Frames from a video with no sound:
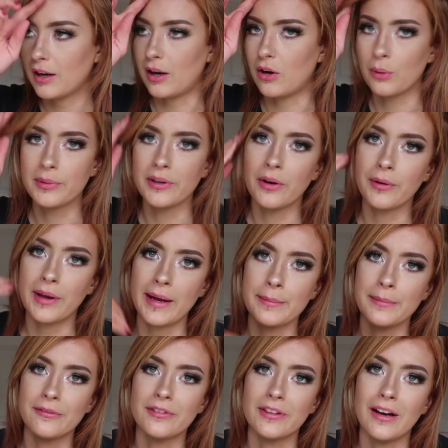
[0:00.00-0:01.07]
I hope they don't
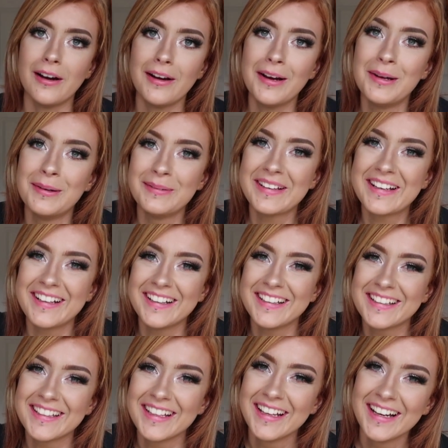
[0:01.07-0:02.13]
hate me for that
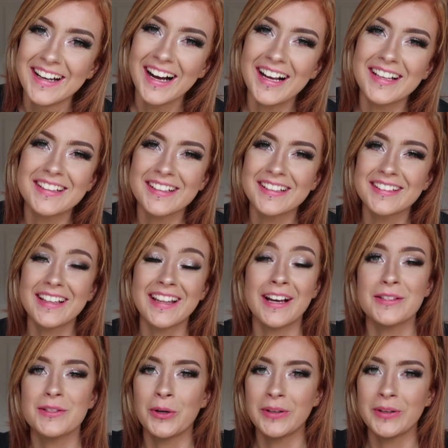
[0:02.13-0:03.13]
because I still say that.